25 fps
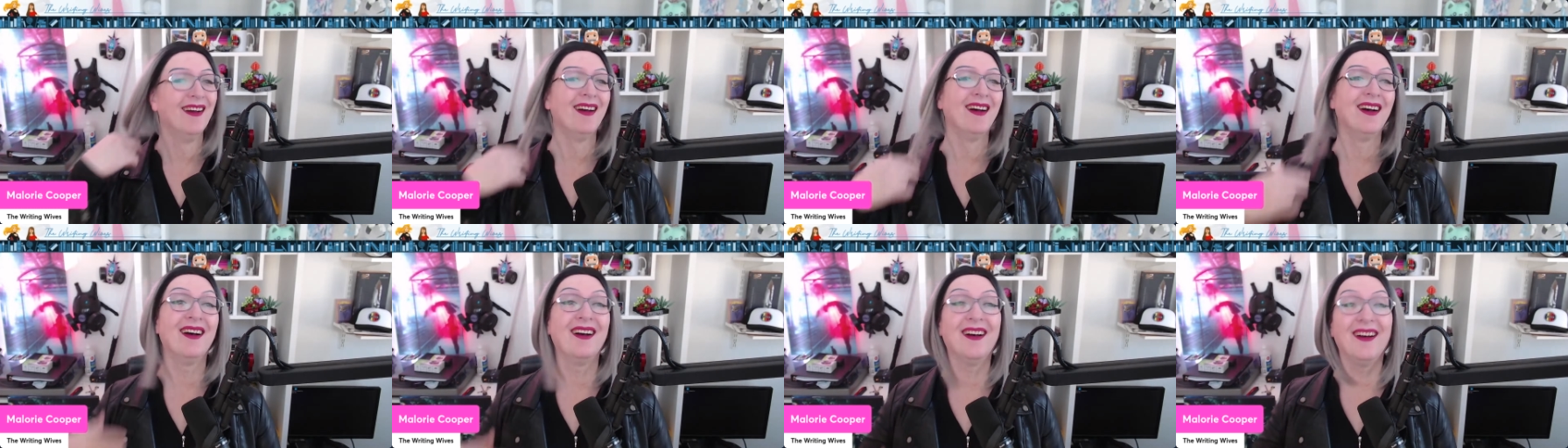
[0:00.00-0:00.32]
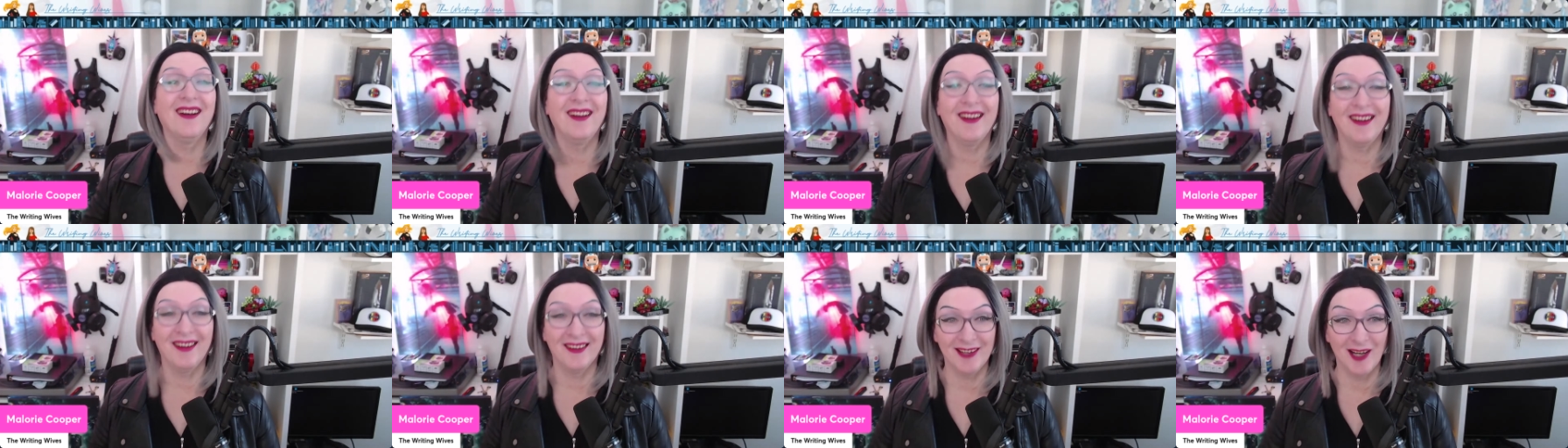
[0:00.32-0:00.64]

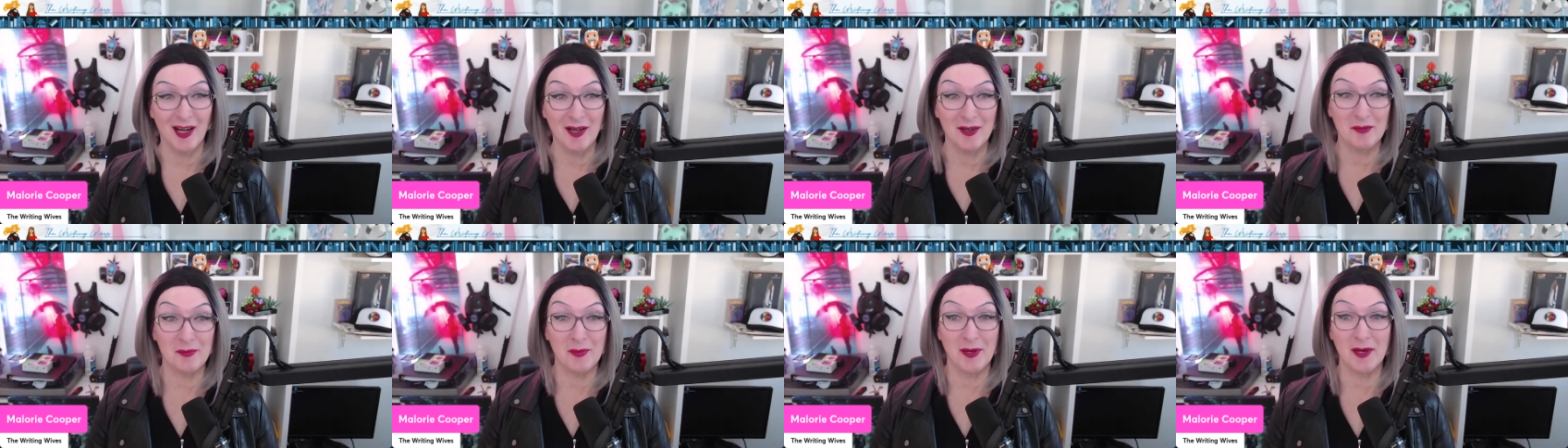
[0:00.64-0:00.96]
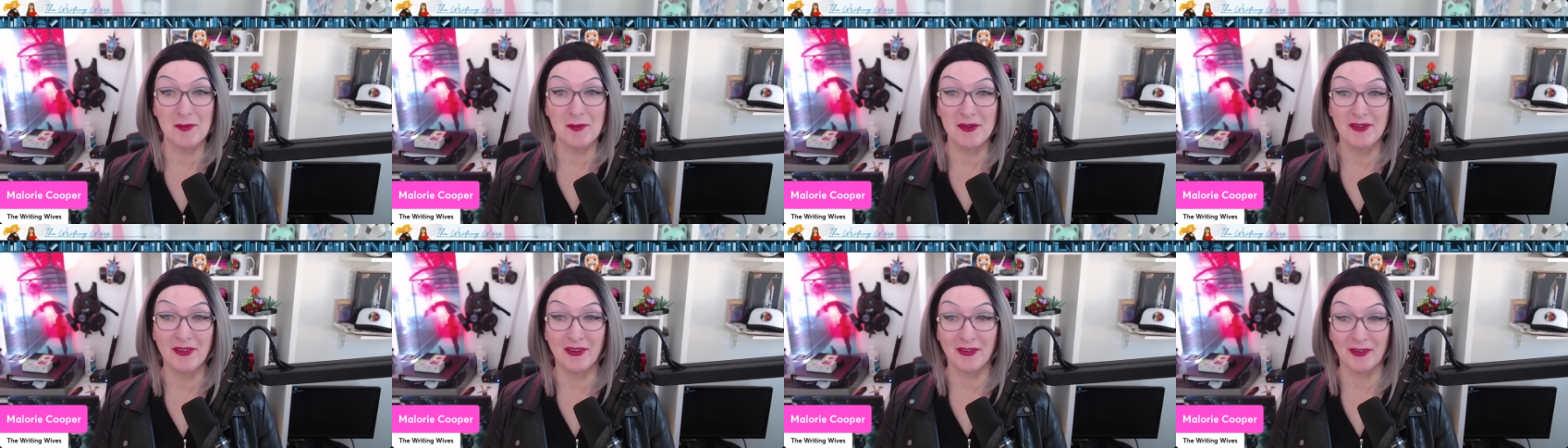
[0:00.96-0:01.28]
Now I just
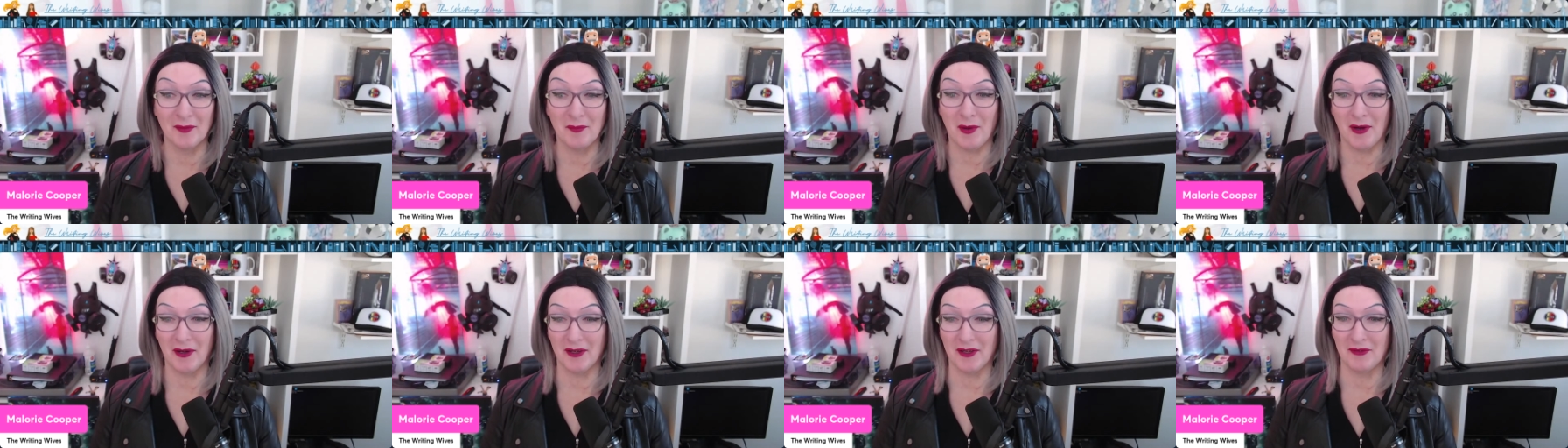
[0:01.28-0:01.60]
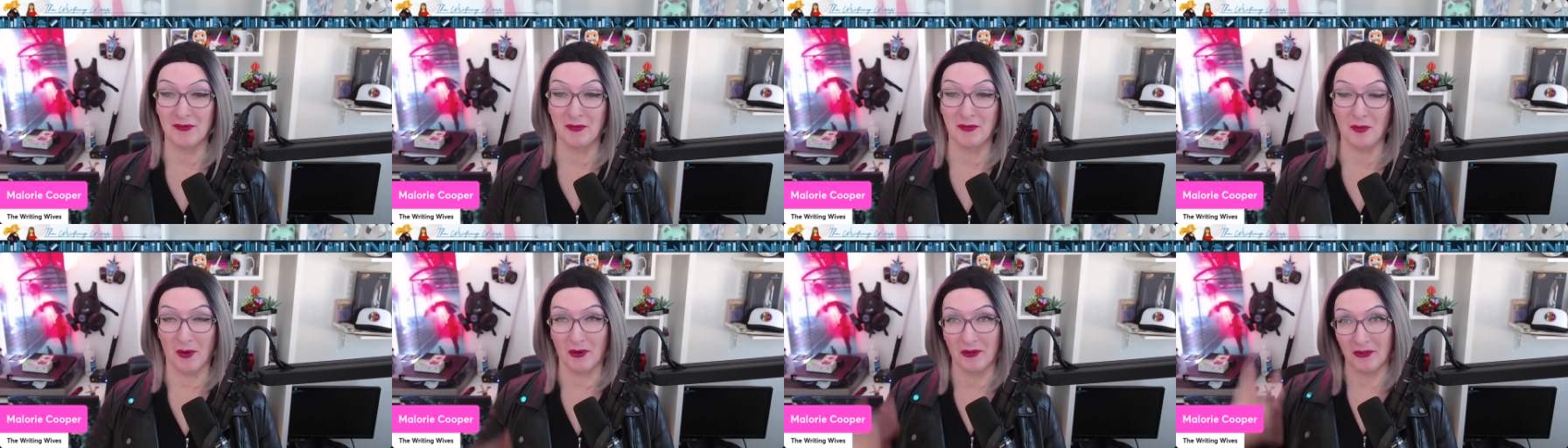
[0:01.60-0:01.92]
become a
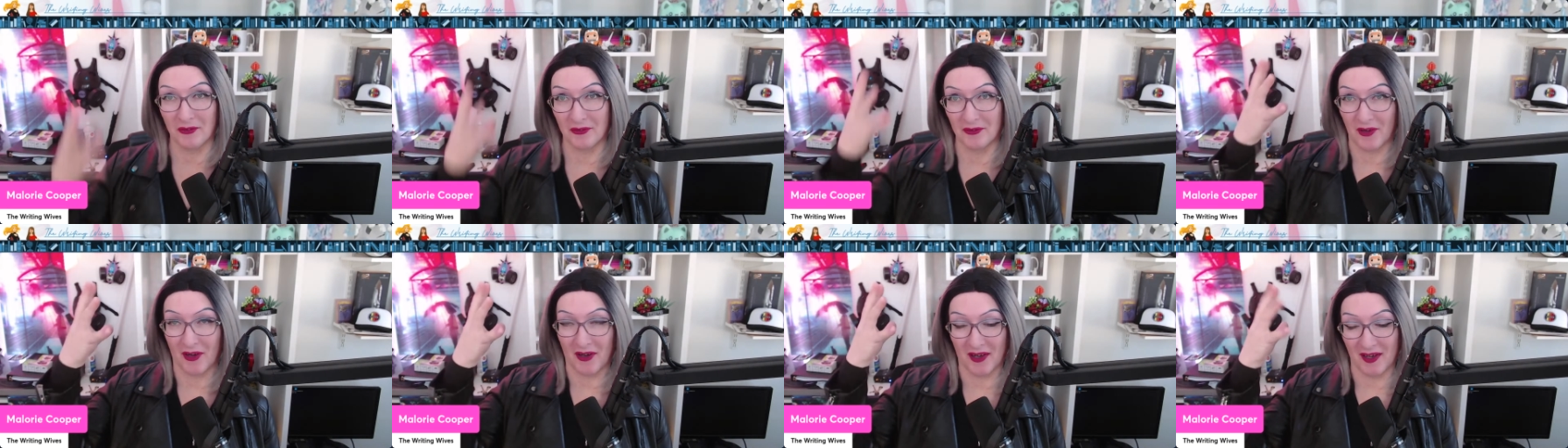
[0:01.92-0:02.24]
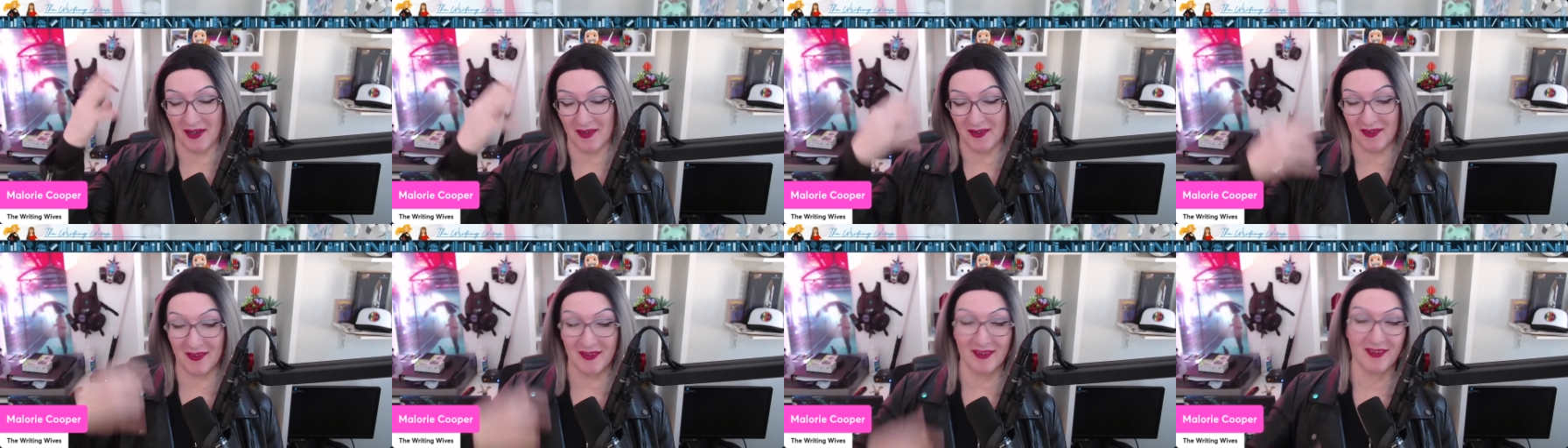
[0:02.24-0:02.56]
disembodied voice
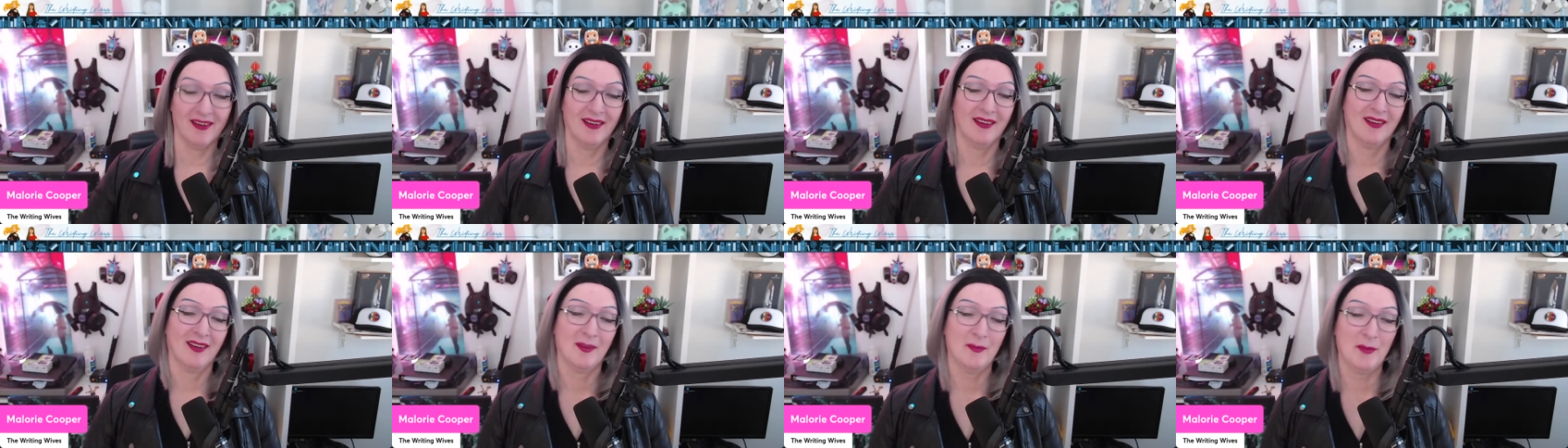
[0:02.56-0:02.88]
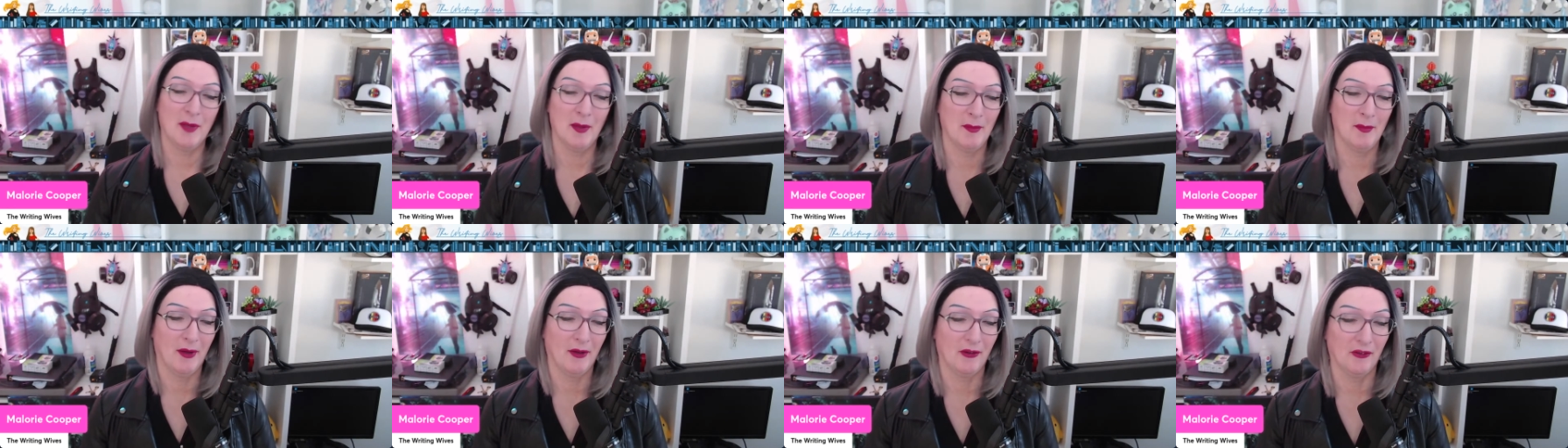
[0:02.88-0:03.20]
talking. Be
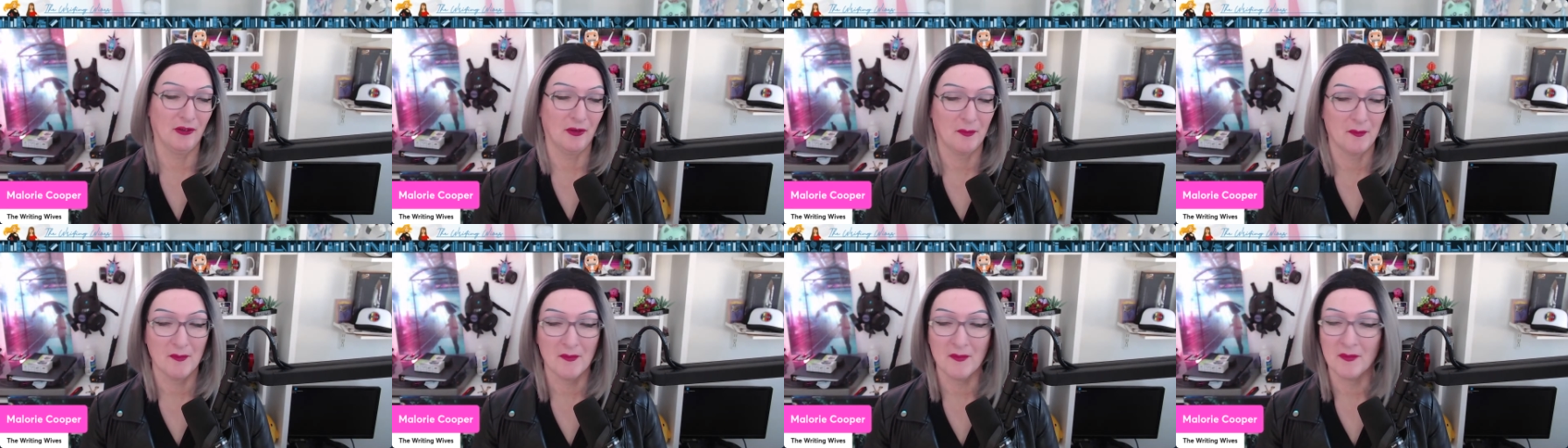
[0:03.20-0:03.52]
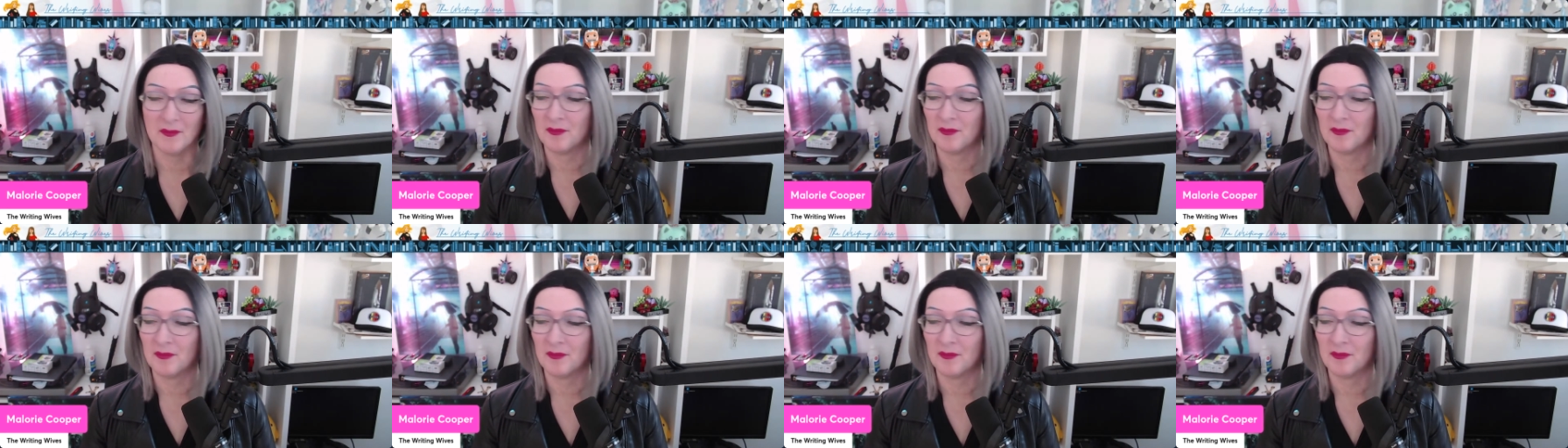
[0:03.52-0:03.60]
amazing.